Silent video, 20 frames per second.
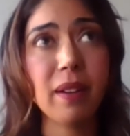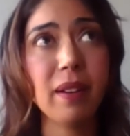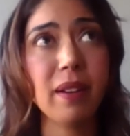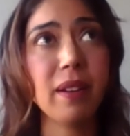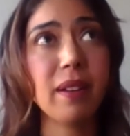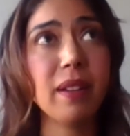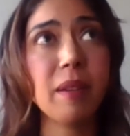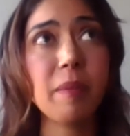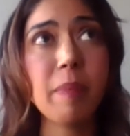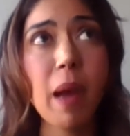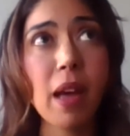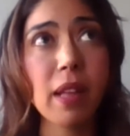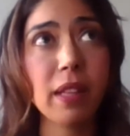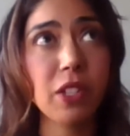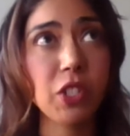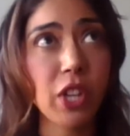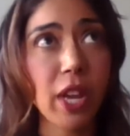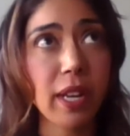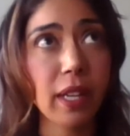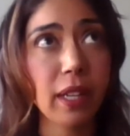
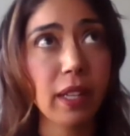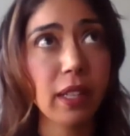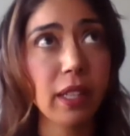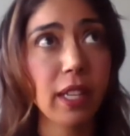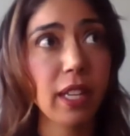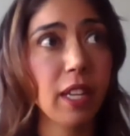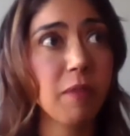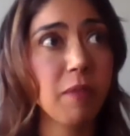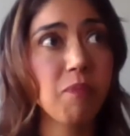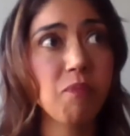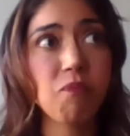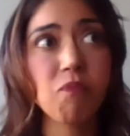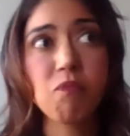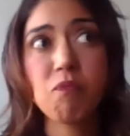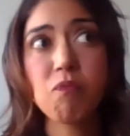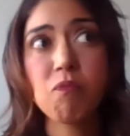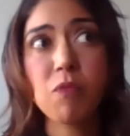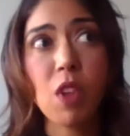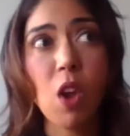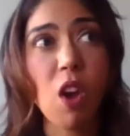unapologetically,
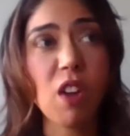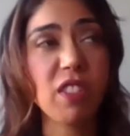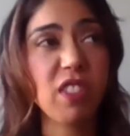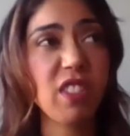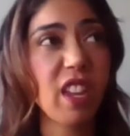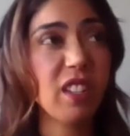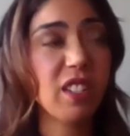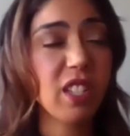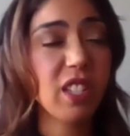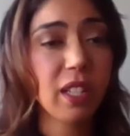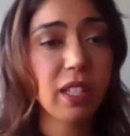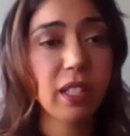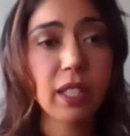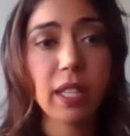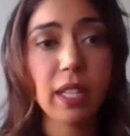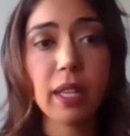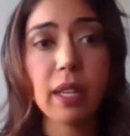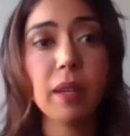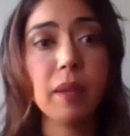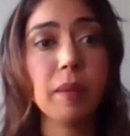
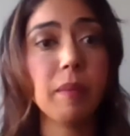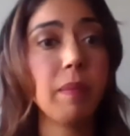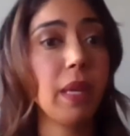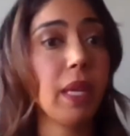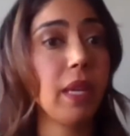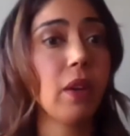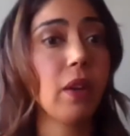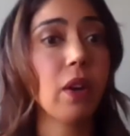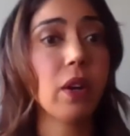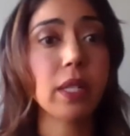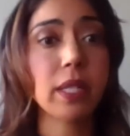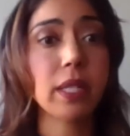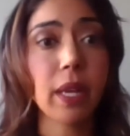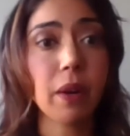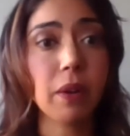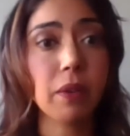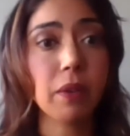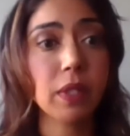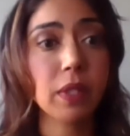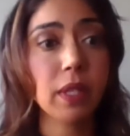authentically being
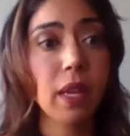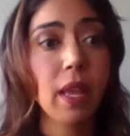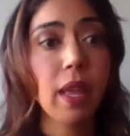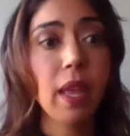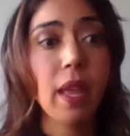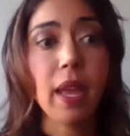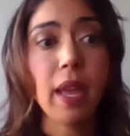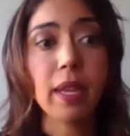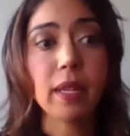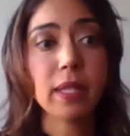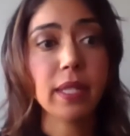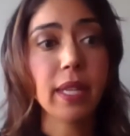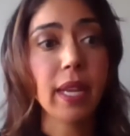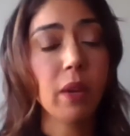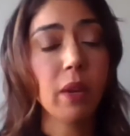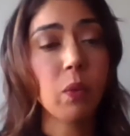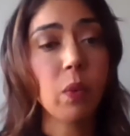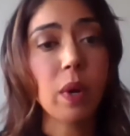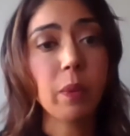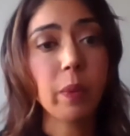ourselves and
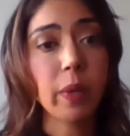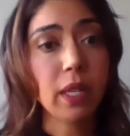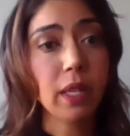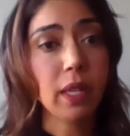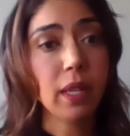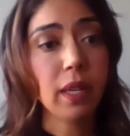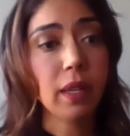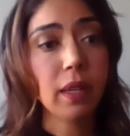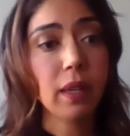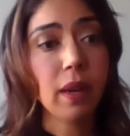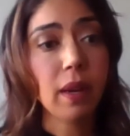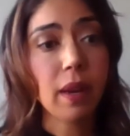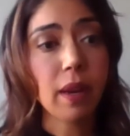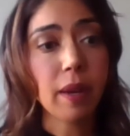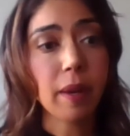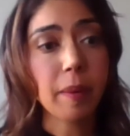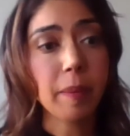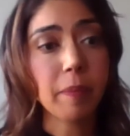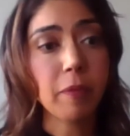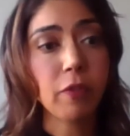saying what we need.
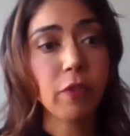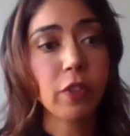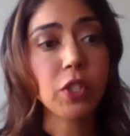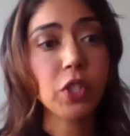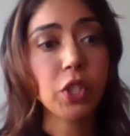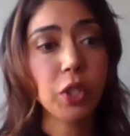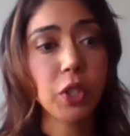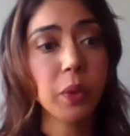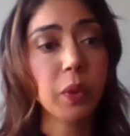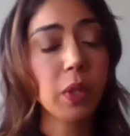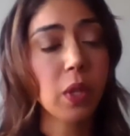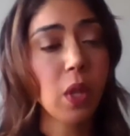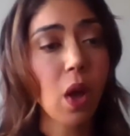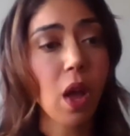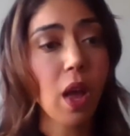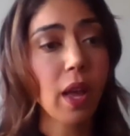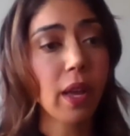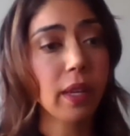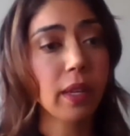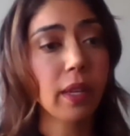For too
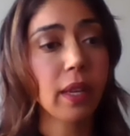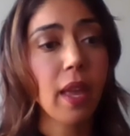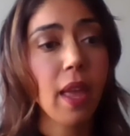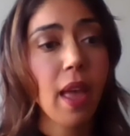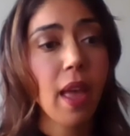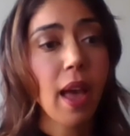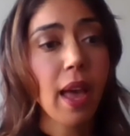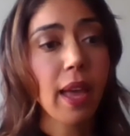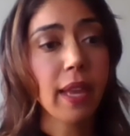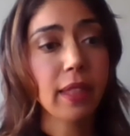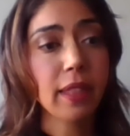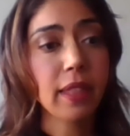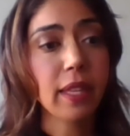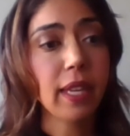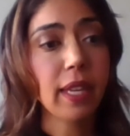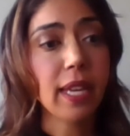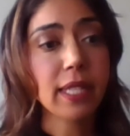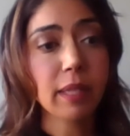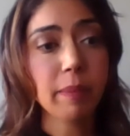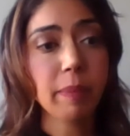long, I
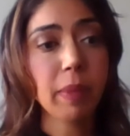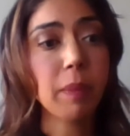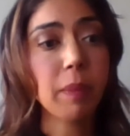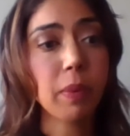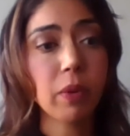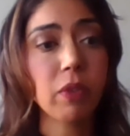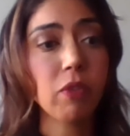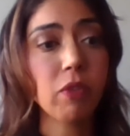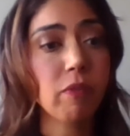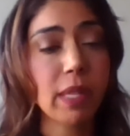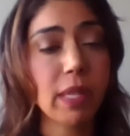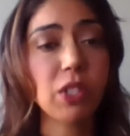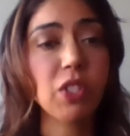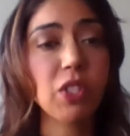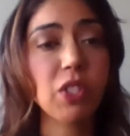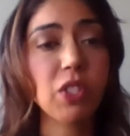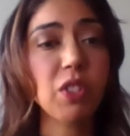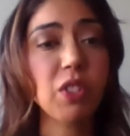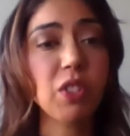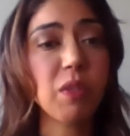think as a people, we've
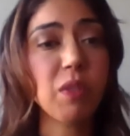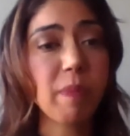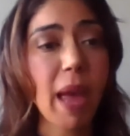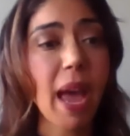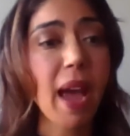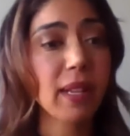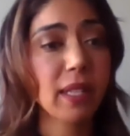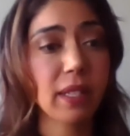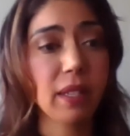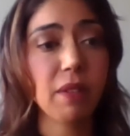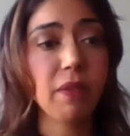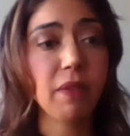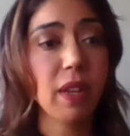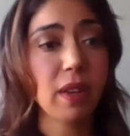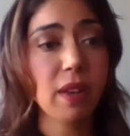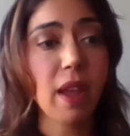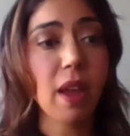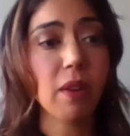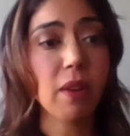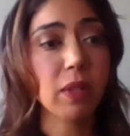been too passive,
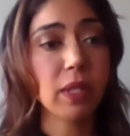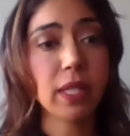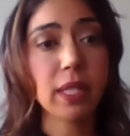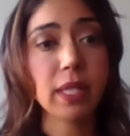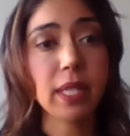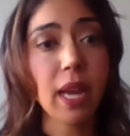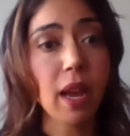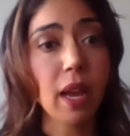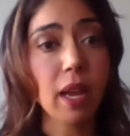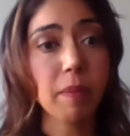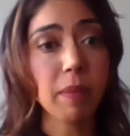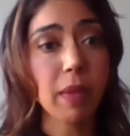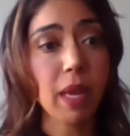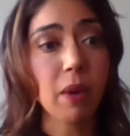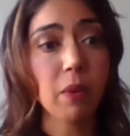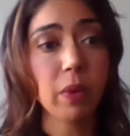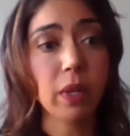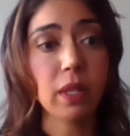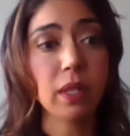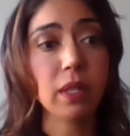and now's the time
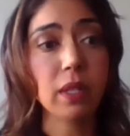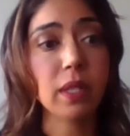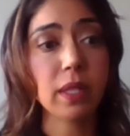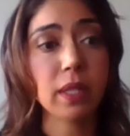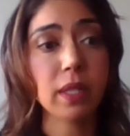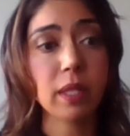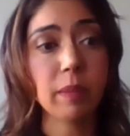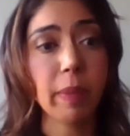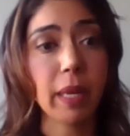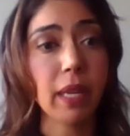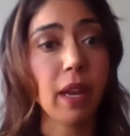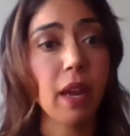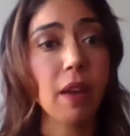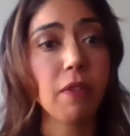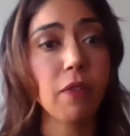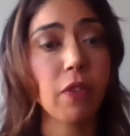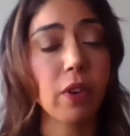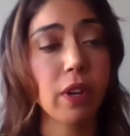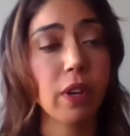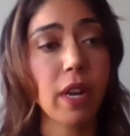that we need to speak
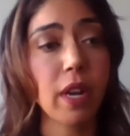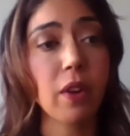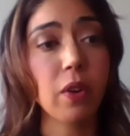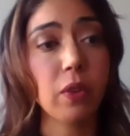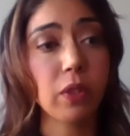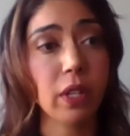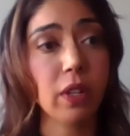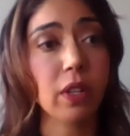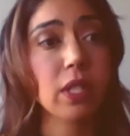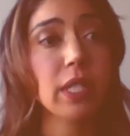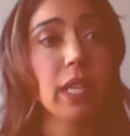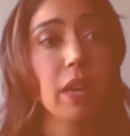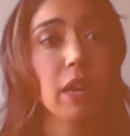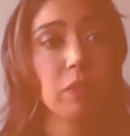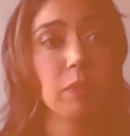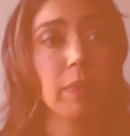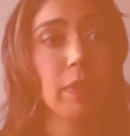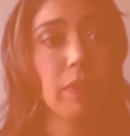up for not only ourselves,